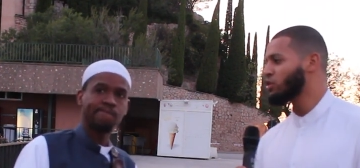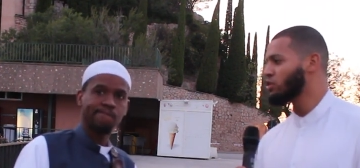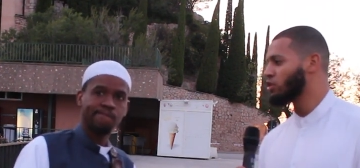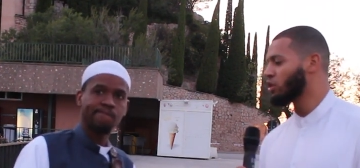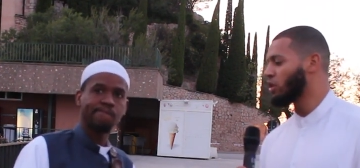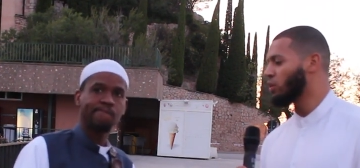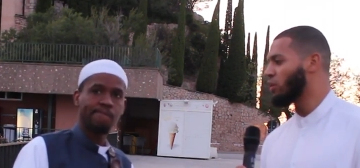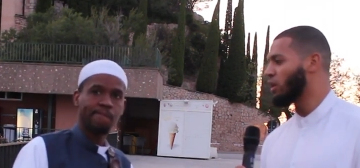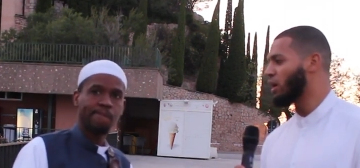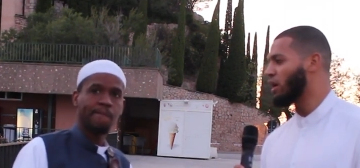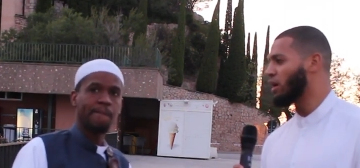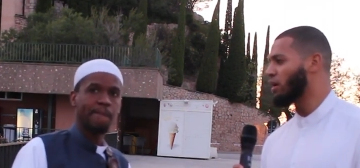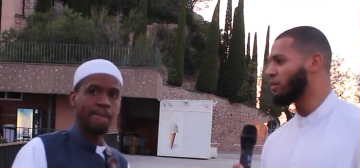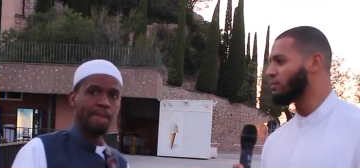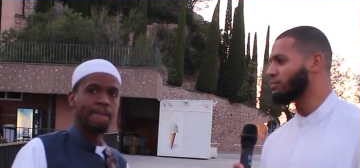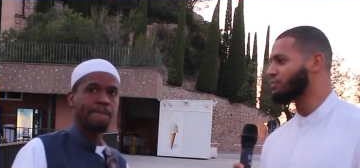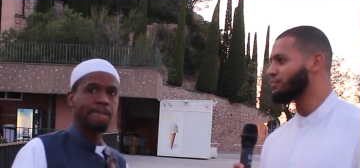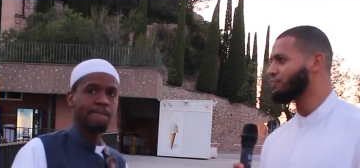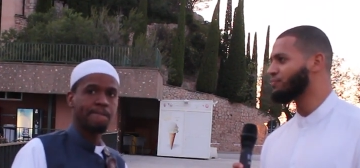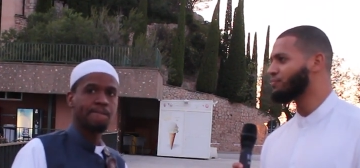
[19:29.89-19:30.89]
Speaker 1: So.
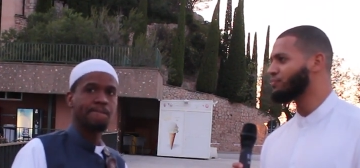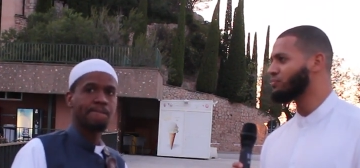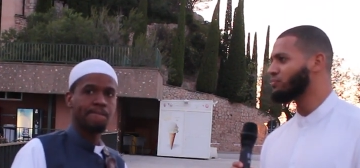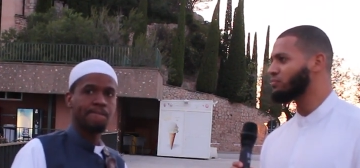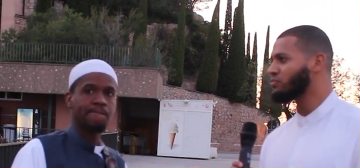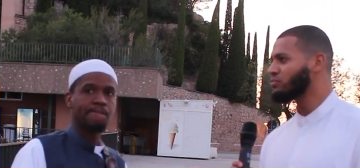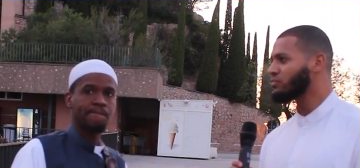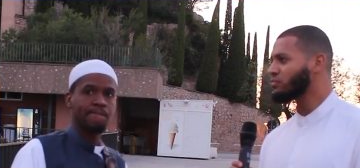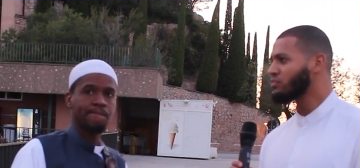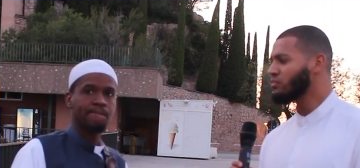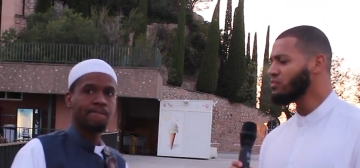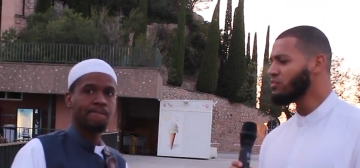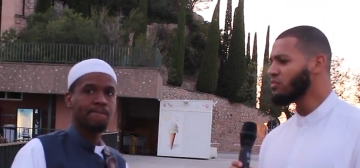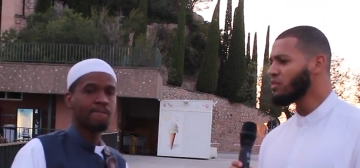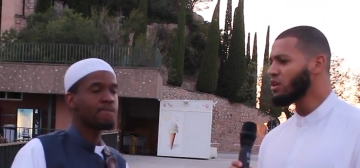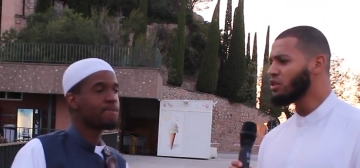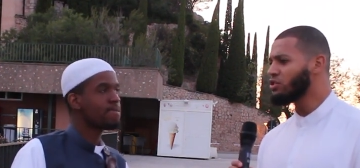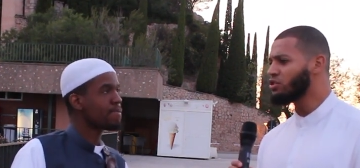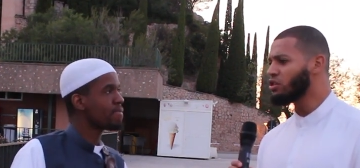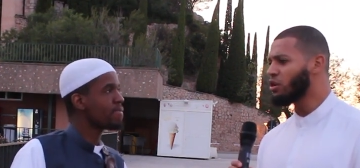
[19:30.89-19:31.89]
Um,
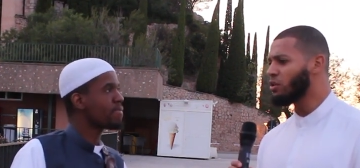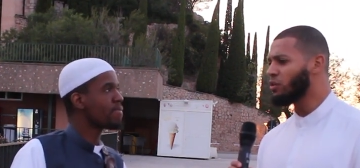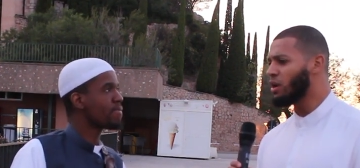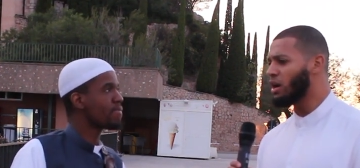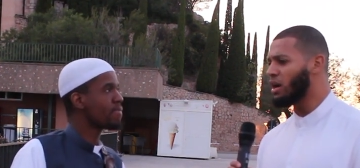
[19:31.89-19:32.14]
So